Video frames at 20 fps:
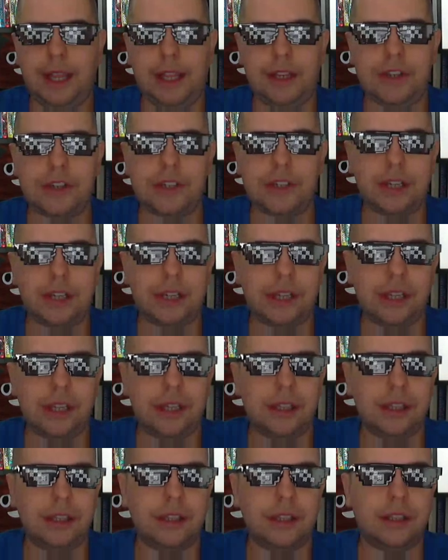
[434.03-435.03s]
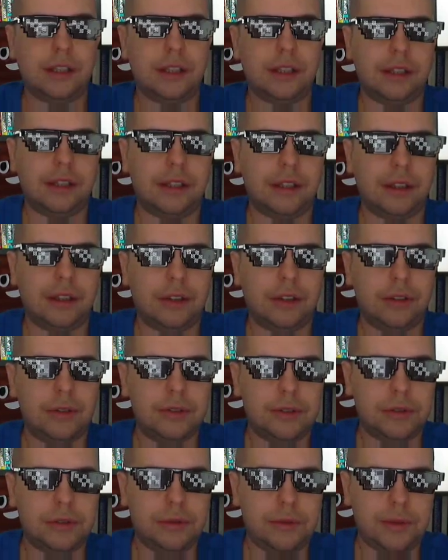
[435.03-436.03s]
Asia
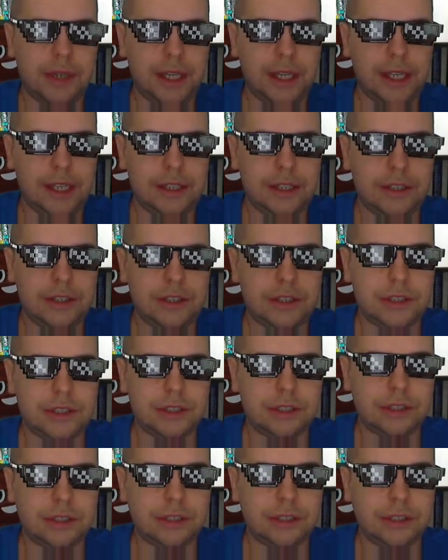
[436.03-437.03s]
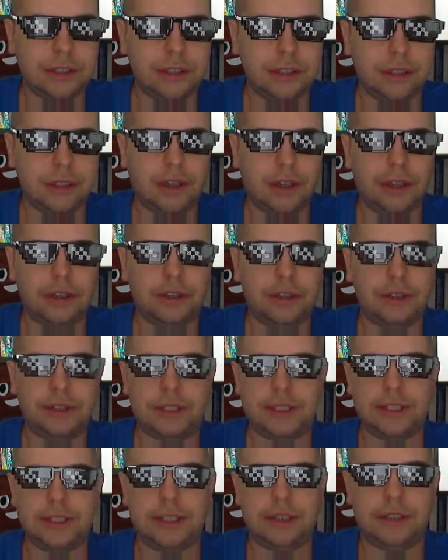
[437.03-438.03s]
goes rich. Oh no,
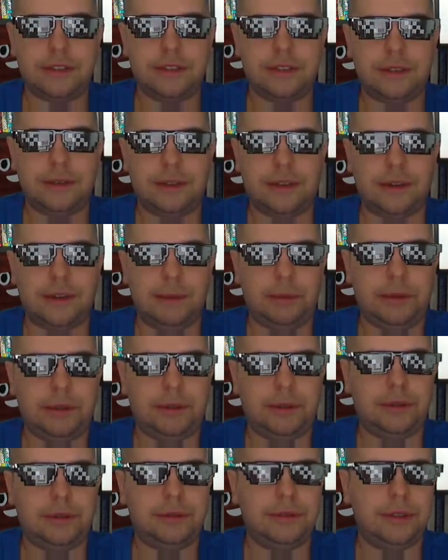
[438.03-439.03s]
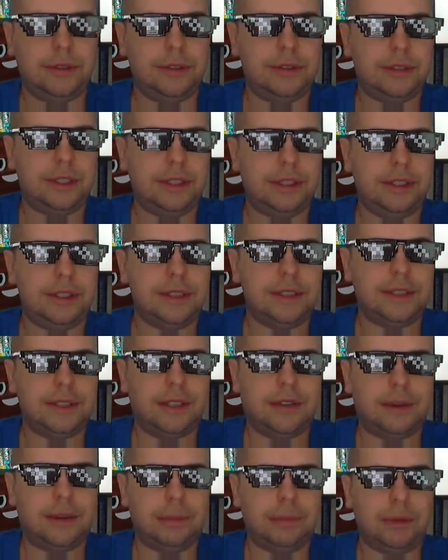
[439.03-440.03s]
this is also crypto. You see, this is
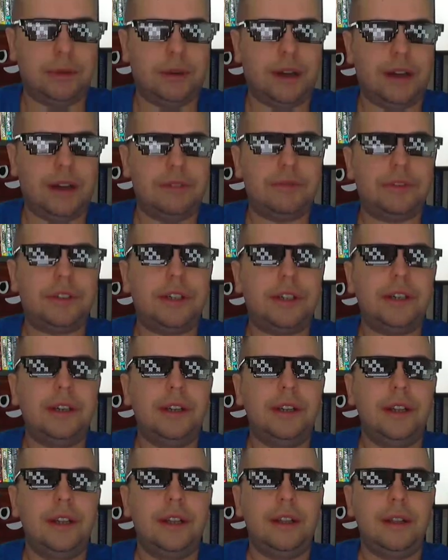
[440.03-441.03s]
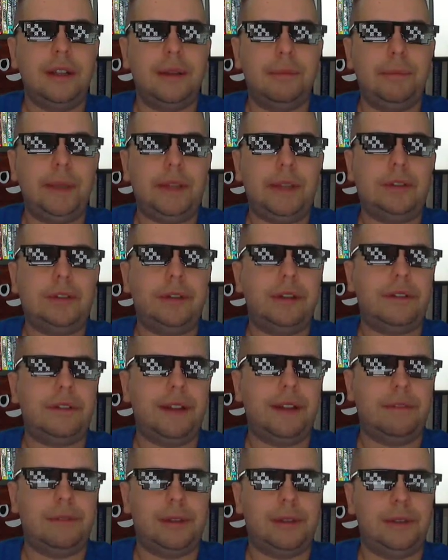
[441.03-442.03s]
the crypto offer. Bitcoin
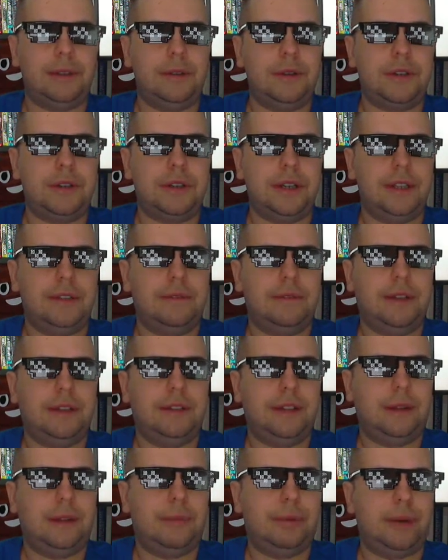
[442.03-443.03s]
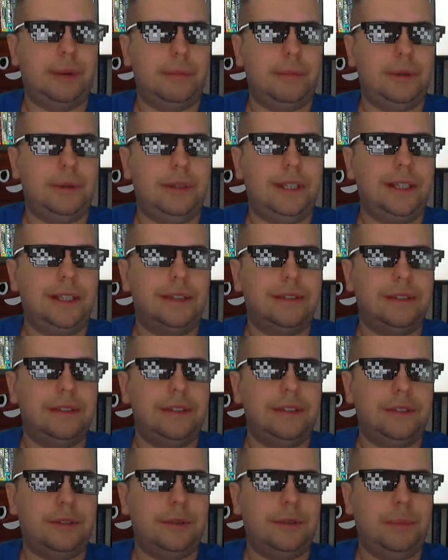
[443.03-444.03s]
revolution is what they're promoting. So
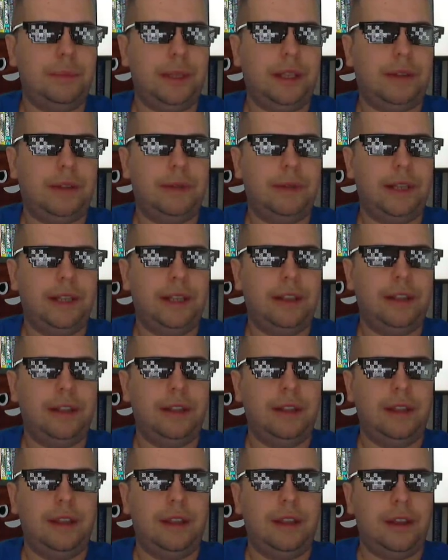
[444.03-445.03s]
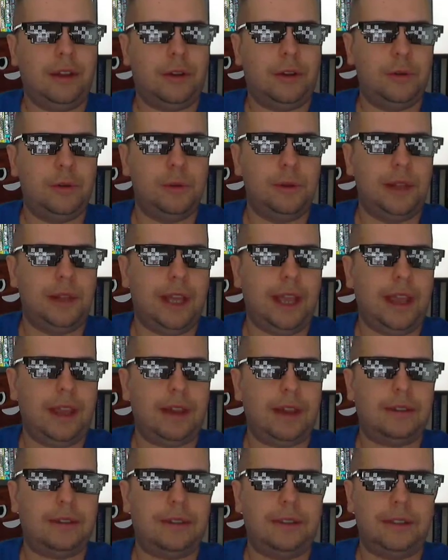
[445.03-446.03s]
this could be a really cool
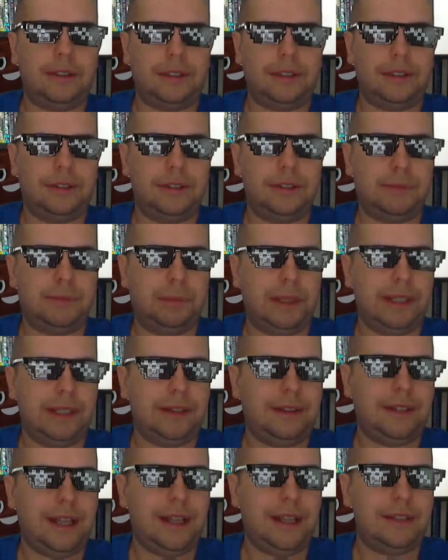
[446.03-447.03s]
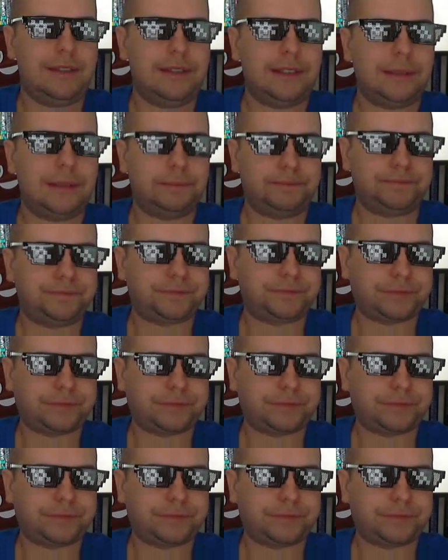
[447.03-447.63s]
angle to split test.